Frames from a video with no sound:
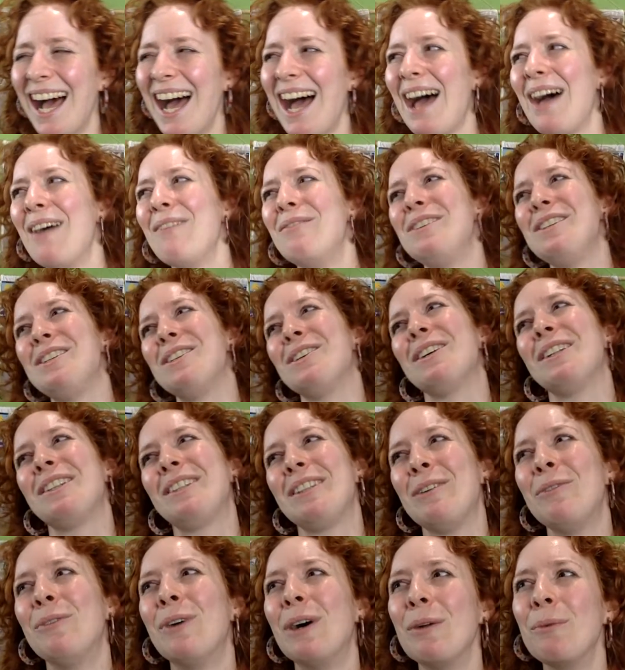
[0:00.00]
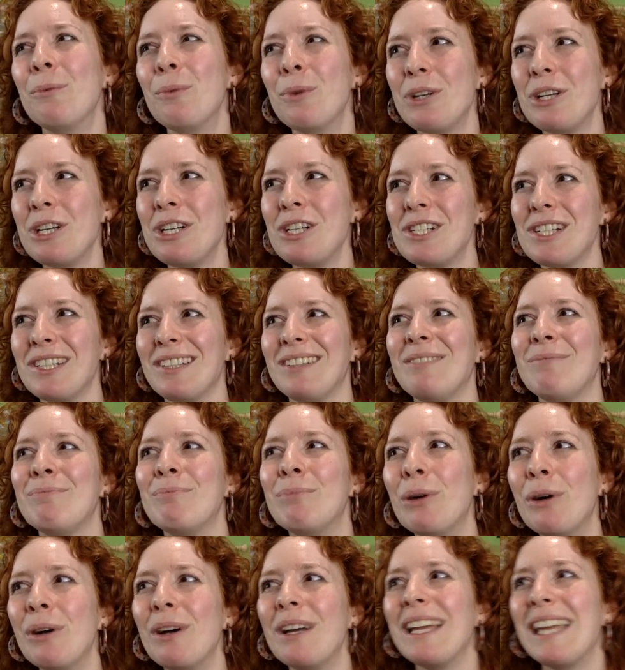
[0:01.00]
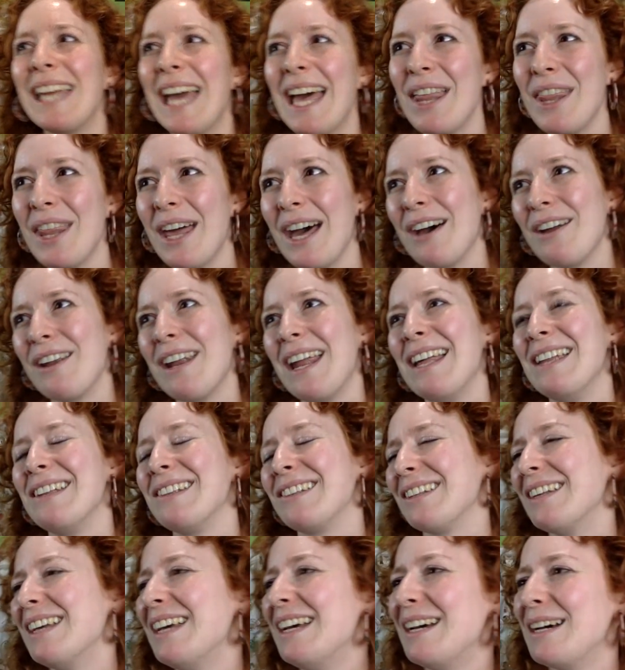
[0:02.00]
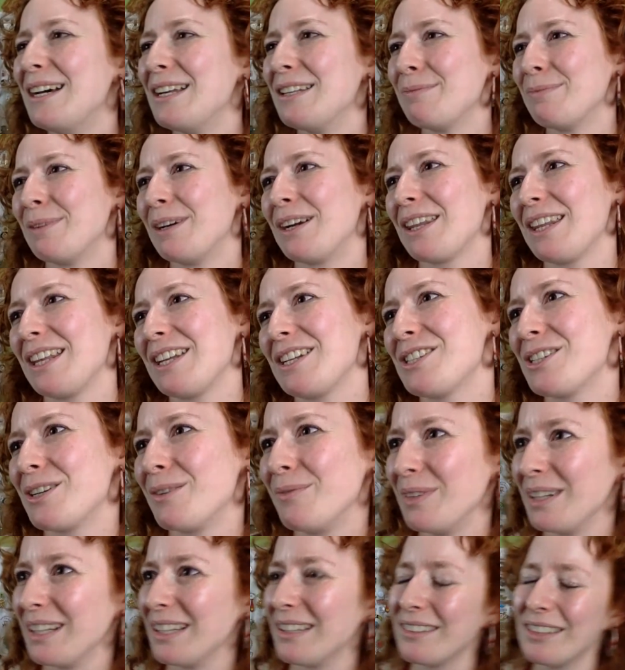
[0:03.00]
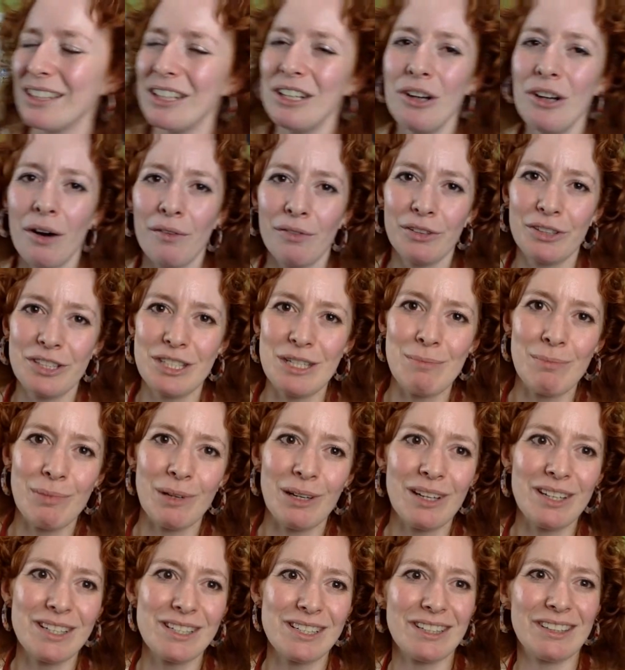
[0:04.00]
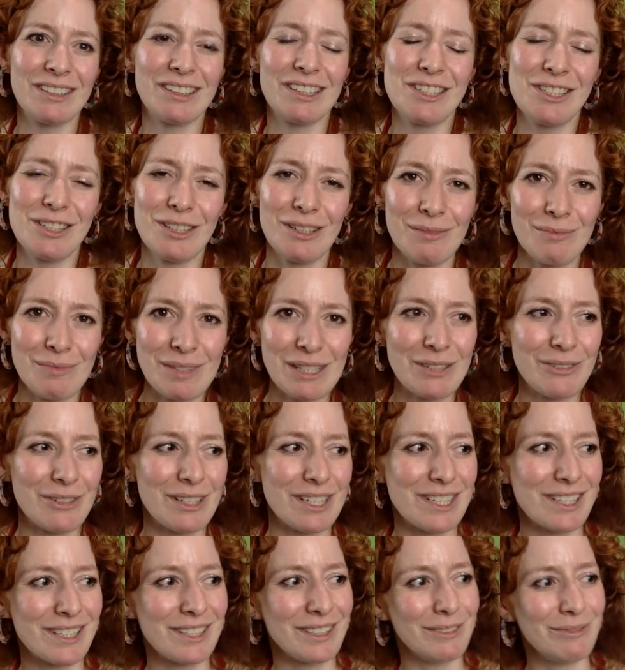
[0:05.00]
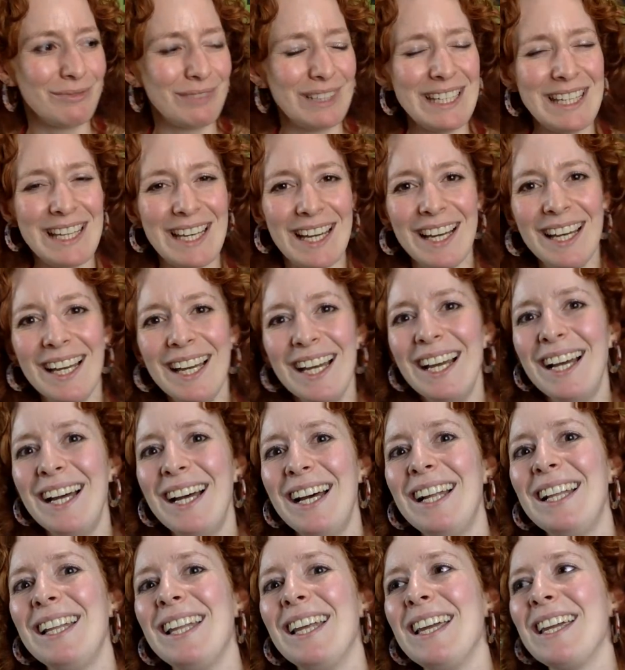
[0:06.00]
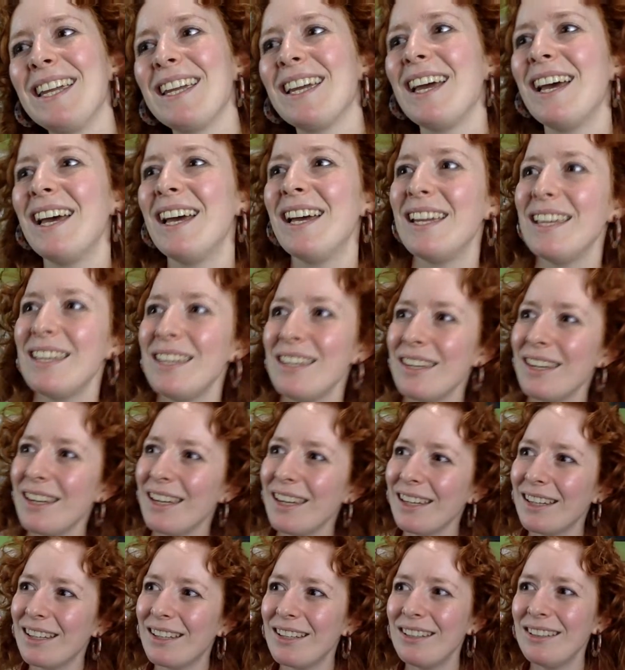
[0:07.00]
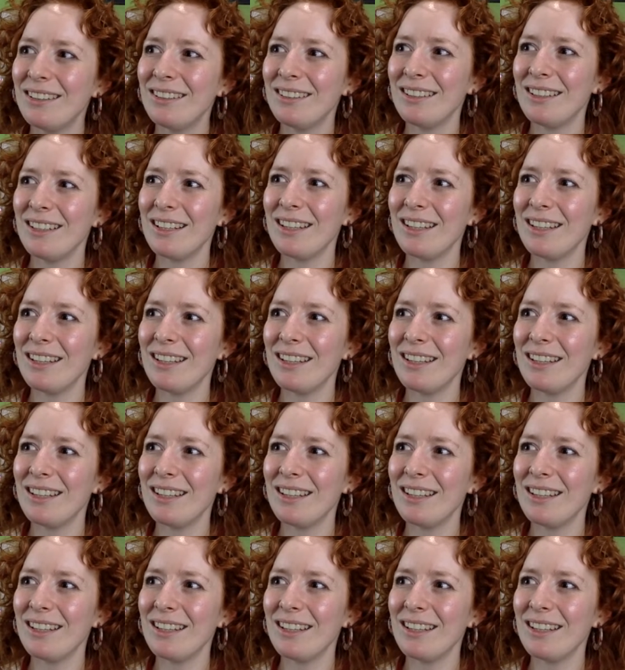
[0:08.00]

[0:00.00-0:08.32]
I'm sure someone wouldn't just get that as part of their shopping. It's a novelty purchase. I shouldn't be critical, but yeah, like, because